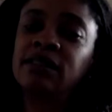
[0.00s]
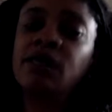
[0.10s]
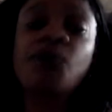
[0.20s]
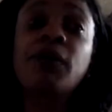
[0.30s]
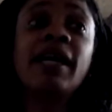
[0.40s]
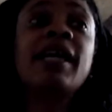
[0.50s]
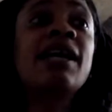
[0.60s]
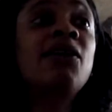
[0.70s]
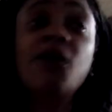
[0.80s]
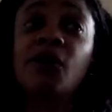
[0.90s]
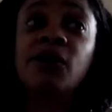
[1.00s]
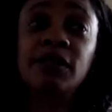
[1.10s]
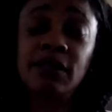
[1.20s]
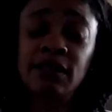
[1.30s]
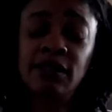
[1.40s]
We're not at all.
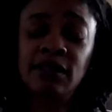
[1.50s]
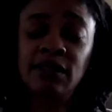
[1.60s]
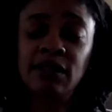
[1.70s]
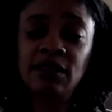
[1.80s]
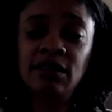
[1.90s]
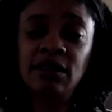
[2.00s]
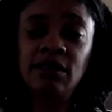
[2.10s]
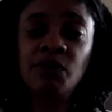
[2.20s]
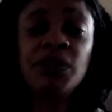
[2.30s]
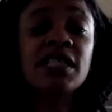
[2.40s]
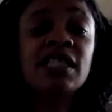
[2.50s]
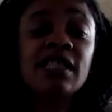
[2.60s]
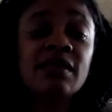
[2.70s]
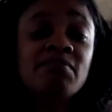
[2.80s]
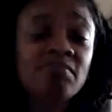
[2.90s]
We
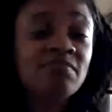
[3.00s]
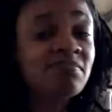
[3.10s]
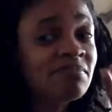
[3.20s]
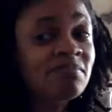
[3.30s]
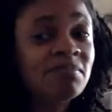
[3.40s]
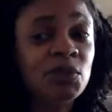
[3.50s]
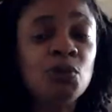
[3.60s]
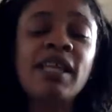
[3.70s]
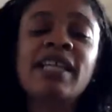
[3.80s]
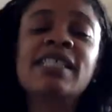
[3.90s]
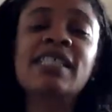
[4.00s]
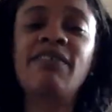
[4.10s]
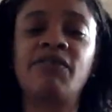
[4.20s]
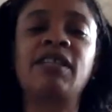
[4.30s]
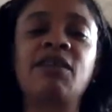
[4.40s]
just do things
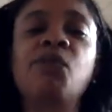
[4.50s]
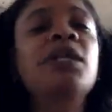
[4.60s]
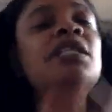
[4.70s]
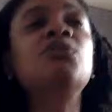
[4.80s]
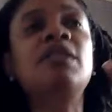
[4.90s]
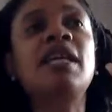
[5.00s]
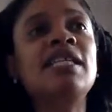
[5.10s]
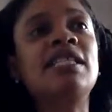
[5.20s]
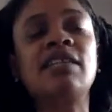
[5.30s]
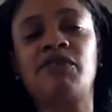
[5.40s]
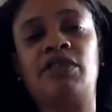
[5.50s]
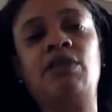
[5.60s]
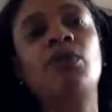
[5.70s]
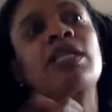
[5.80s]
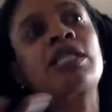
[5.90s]
differently, want to do things
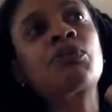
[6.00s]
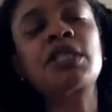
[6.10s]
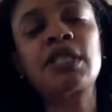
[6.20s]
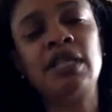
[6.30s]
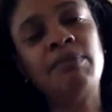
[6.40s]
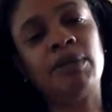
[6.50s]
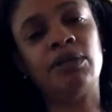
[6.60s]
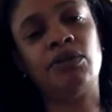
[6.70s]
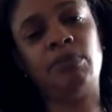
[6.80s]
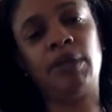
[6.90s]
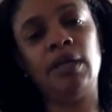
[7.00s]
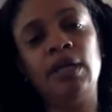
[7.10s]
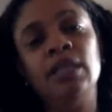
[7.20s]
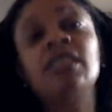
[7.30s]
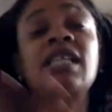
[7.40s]
differently, want to switch it up a little bit.
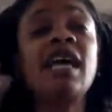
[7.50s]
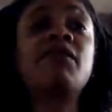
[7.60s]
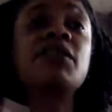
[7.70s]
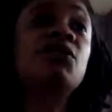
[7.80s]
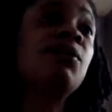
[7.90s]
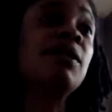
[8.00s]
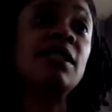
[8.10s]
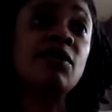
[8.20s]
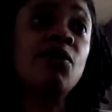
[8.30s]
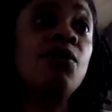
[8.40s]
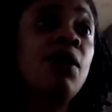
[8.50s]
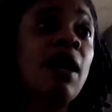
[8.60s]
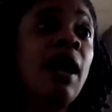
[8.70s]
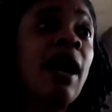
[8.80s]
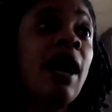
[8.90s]
Just have a choice. Oh,
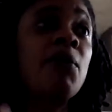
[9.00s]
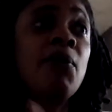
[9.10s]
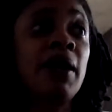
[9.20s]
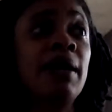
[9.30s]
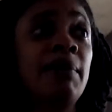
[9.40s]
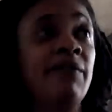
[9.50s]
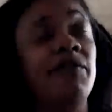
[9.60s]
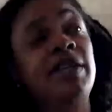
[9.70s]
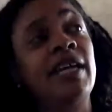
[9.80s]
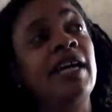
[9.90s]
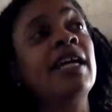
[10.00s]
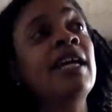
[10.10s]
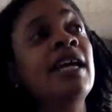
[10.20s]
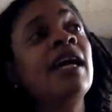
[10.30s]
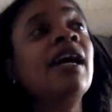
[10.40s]
How we wake up every day
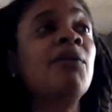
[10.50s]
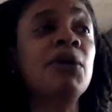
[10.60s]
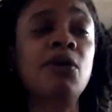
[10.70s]
and how we go